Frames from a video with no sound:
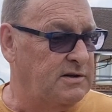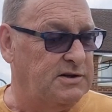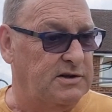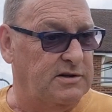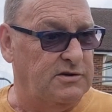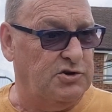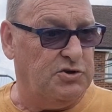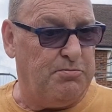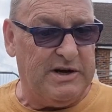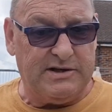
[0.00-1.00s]
to
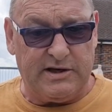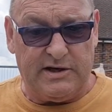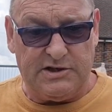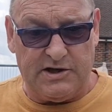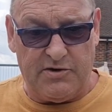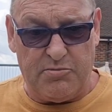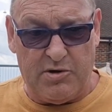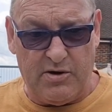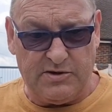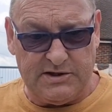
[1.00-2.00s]
just basically show the
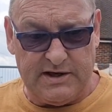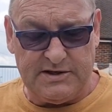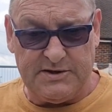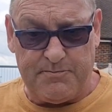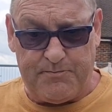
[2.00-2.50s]
process.